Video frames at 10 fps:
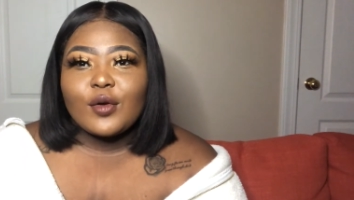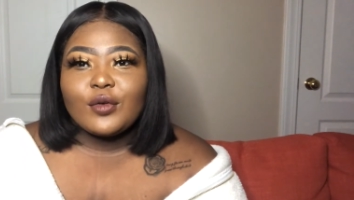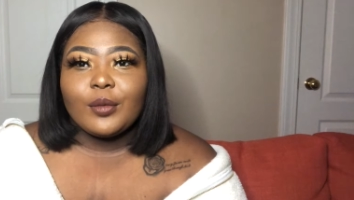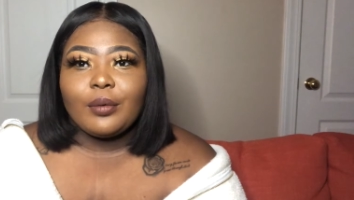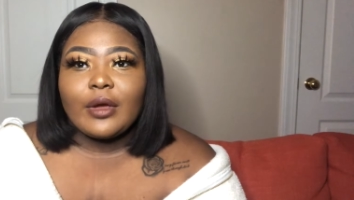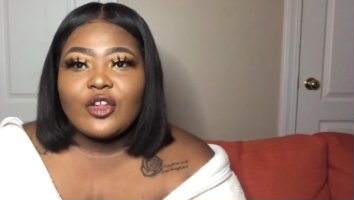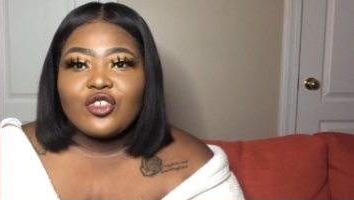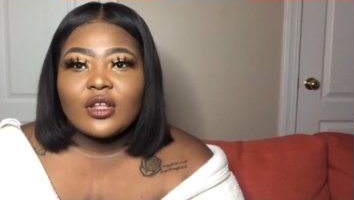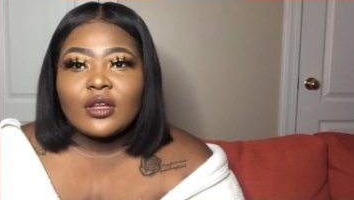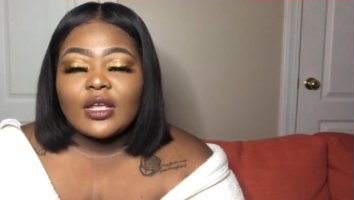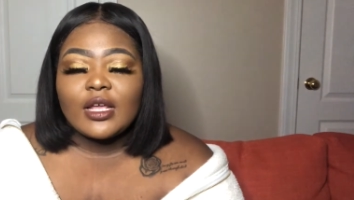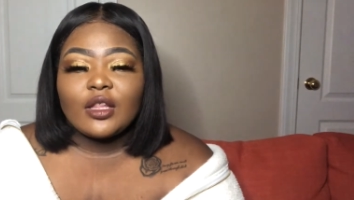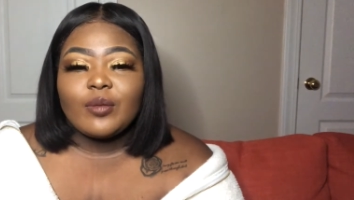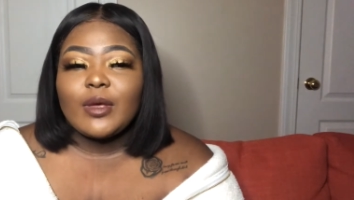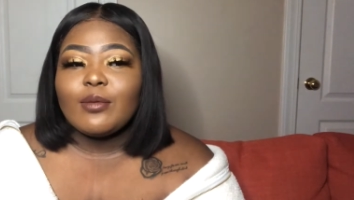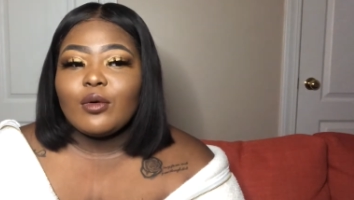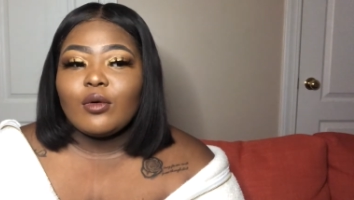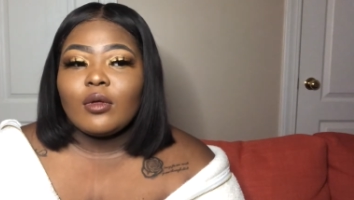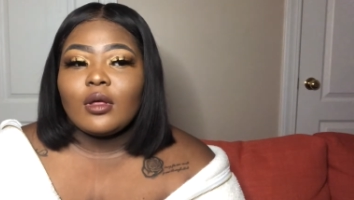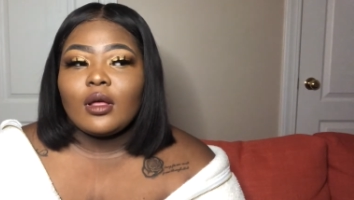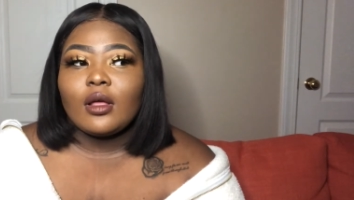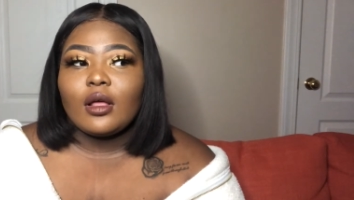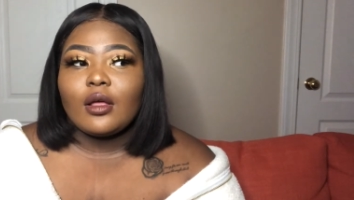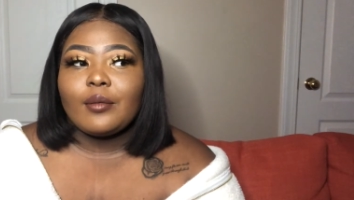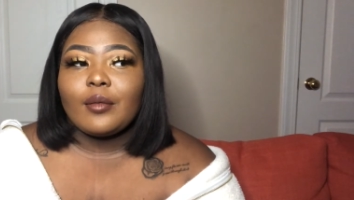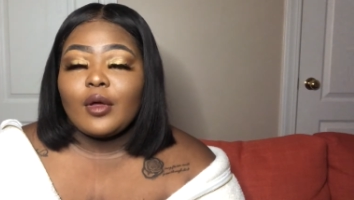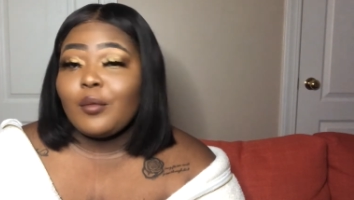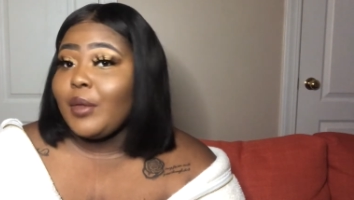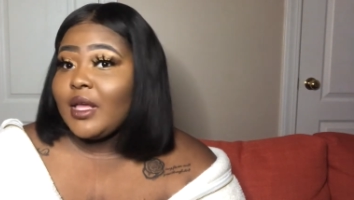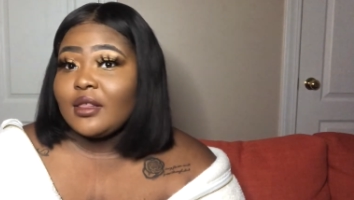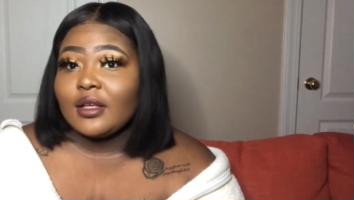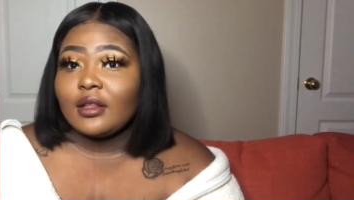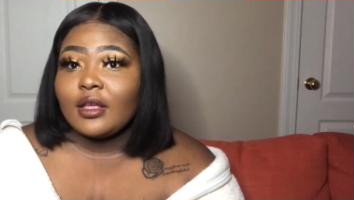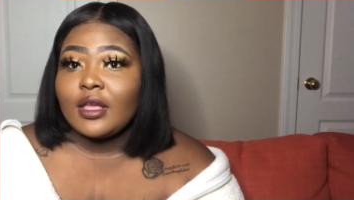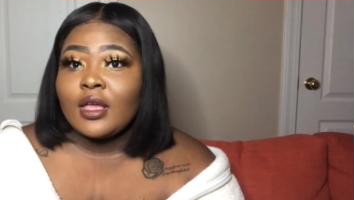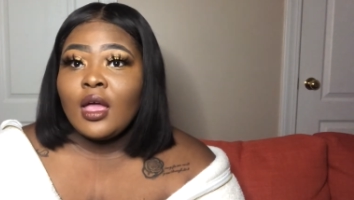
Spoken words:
depression hits people basically